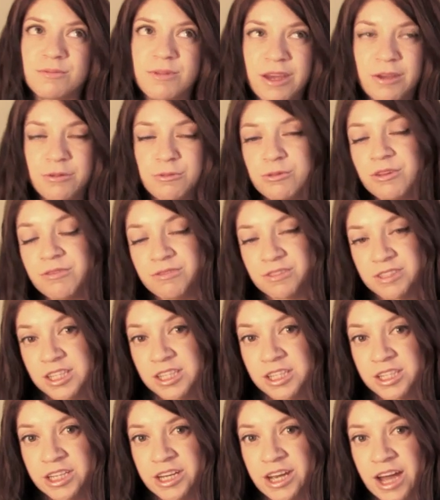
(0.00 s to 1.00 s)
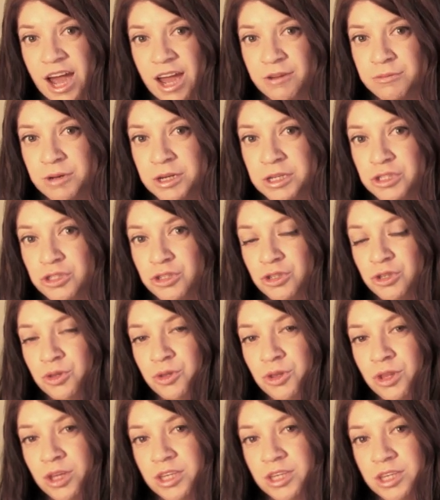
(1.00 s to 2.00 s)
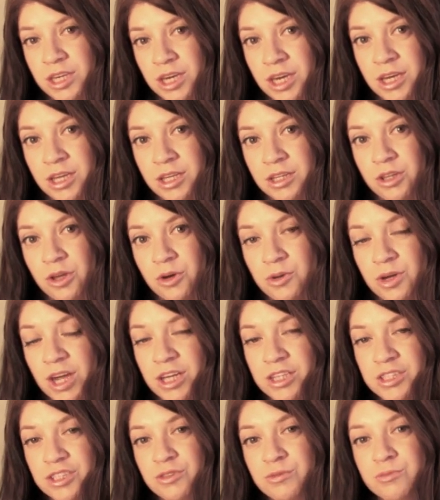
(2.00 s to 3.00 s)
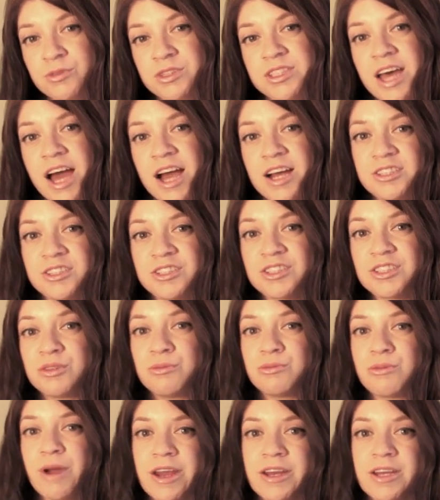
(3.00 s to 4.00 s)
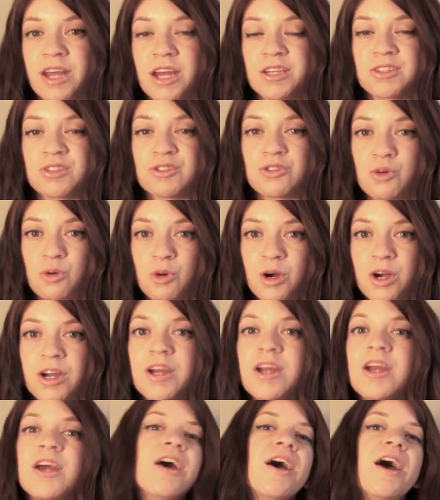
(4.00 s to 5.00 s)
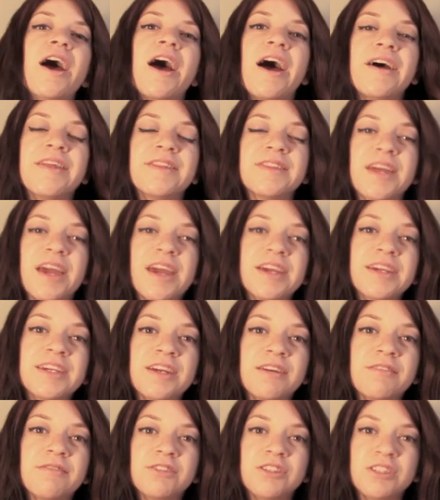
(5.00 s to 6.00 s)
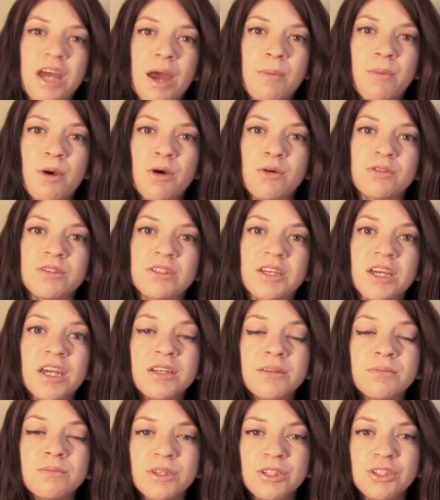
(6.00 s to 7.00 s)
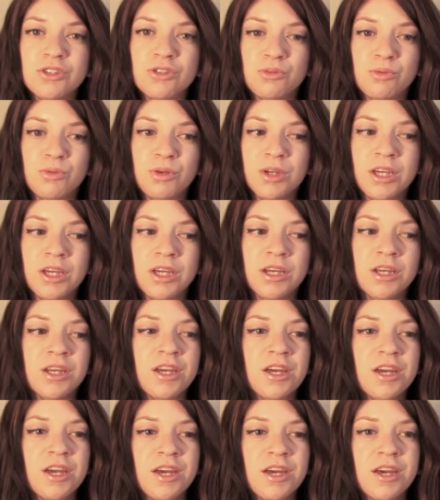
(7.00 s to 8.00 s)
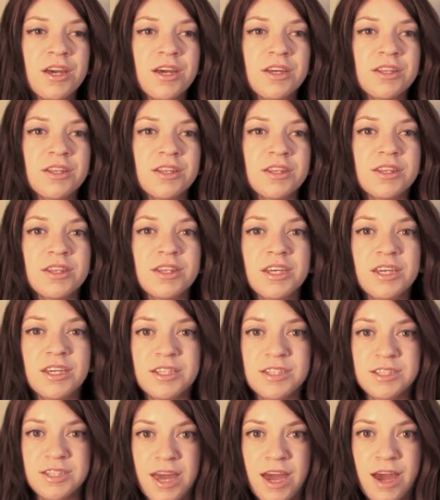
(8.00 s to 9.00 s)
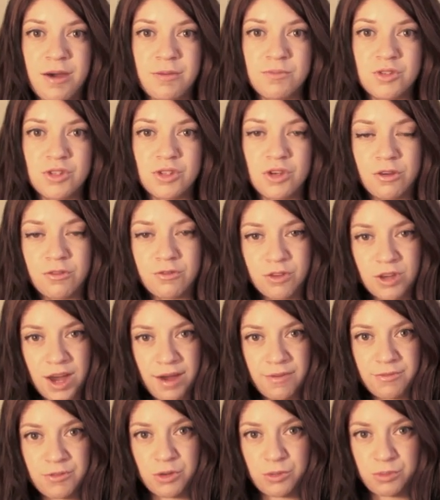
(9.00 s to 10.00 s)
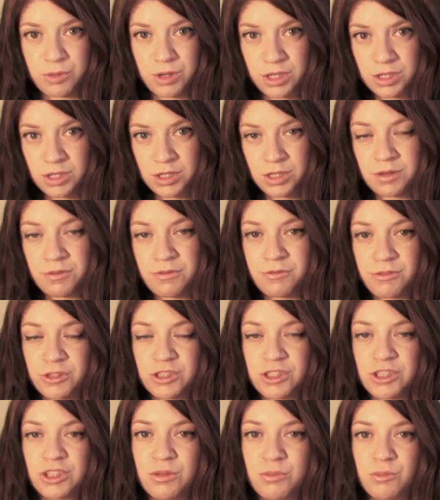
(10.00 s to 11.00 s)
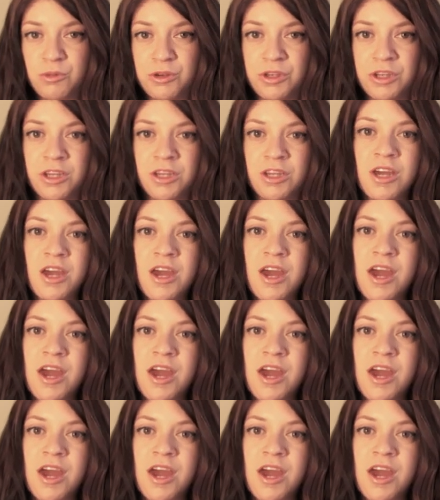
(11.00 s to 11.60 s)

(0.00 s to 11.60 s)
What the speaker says: like the facility I went to, the kit location was actually right next door. And they give demos in between the exam. So if you have your written first in the morning,